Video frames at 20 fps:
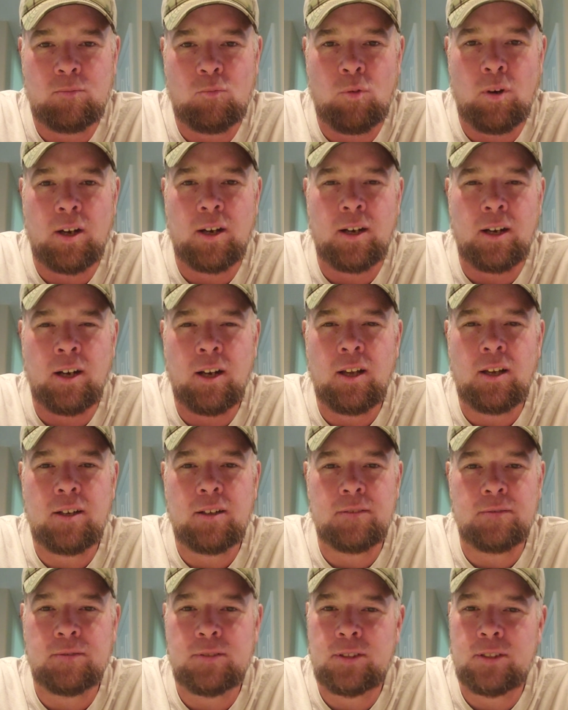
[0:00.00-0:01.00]
wearing
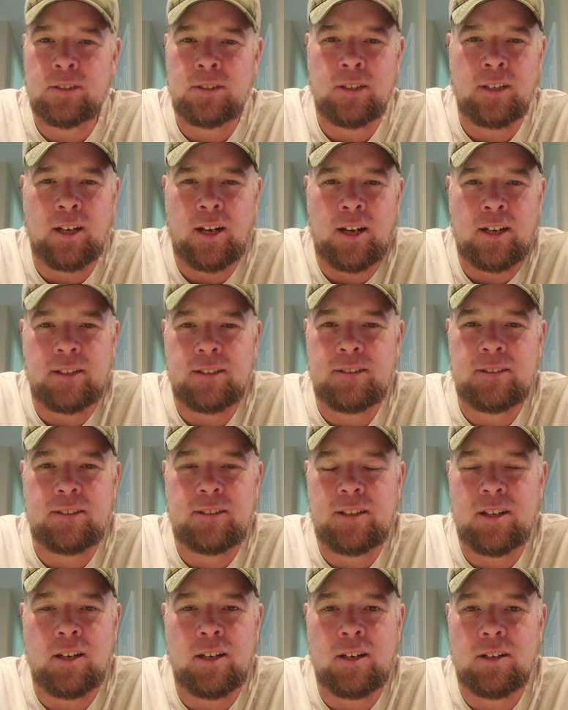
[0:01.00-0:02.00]
gloves, and I
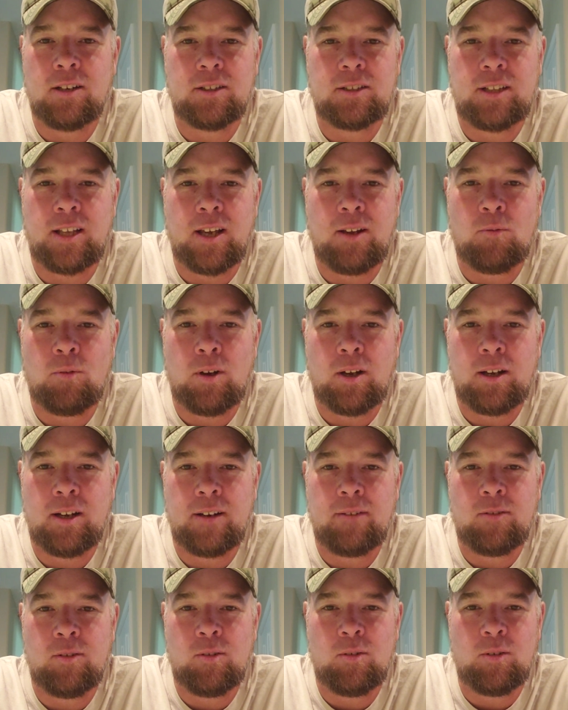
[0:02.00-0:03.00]
didn't understand why
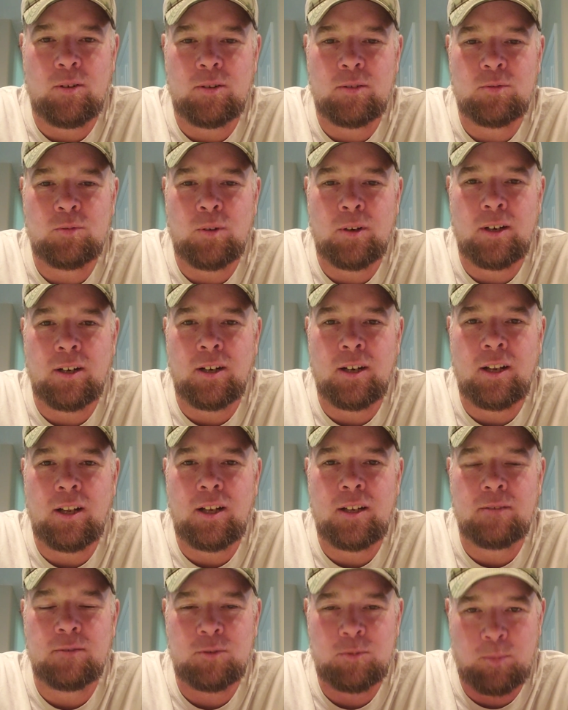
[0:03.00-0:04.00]
everyone was wearing
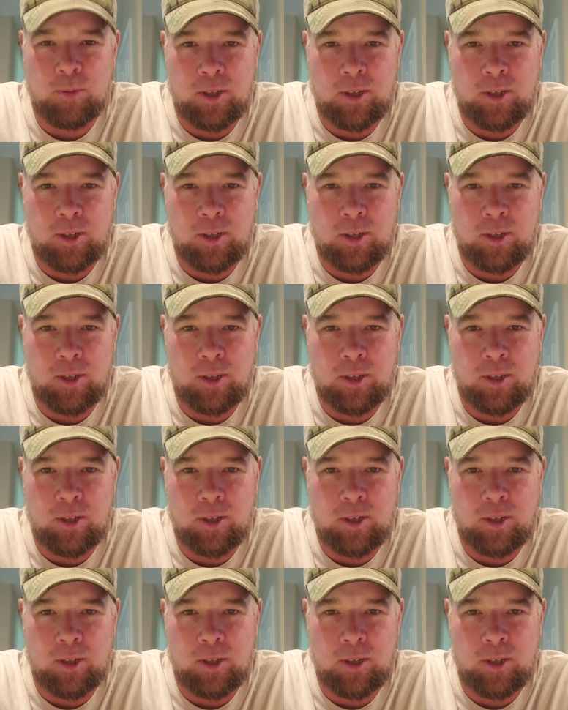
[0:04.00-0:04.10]
gloves.